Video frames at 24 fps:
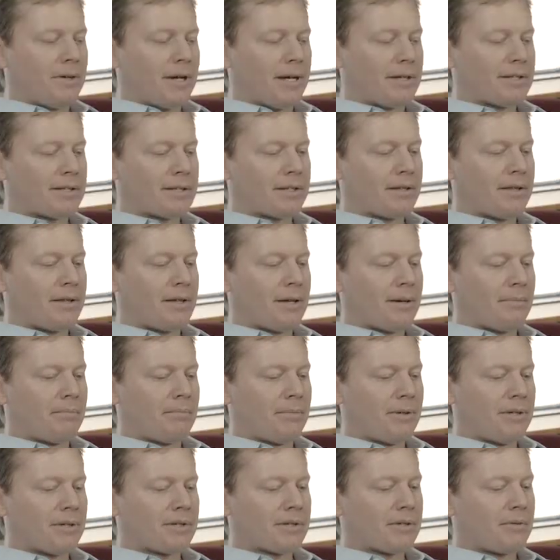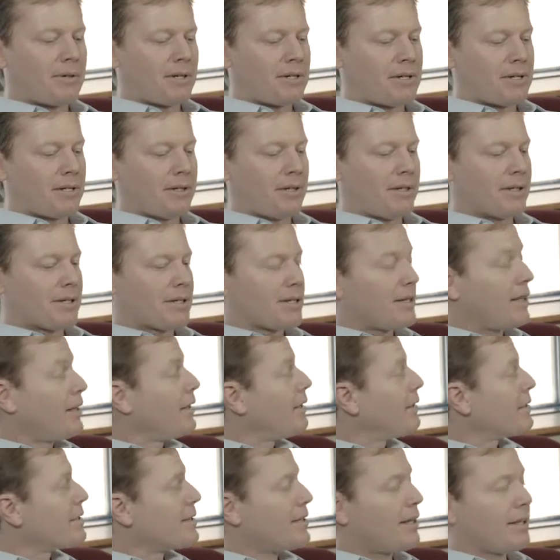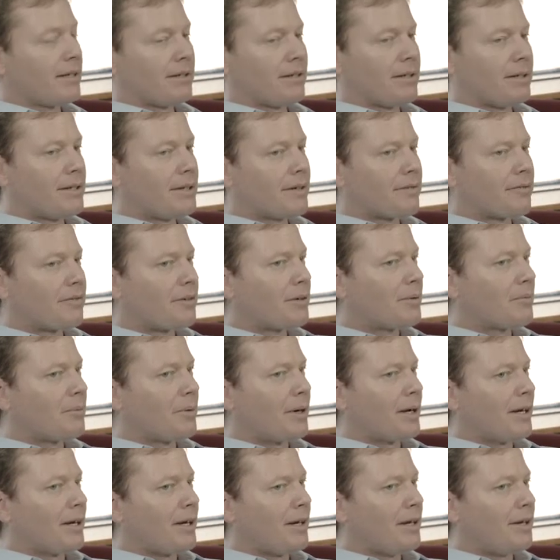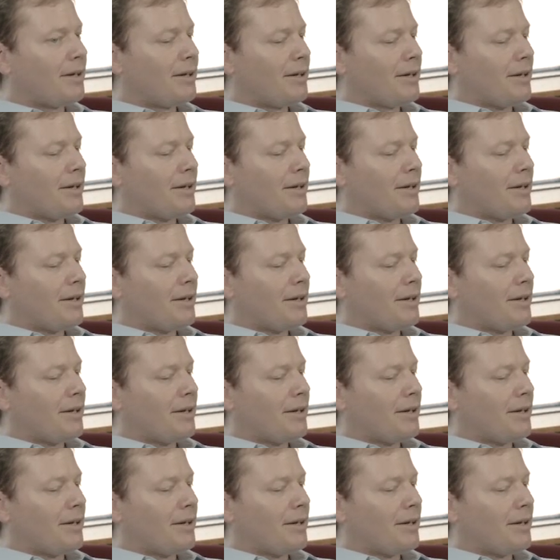ask them this question in a slightly different way,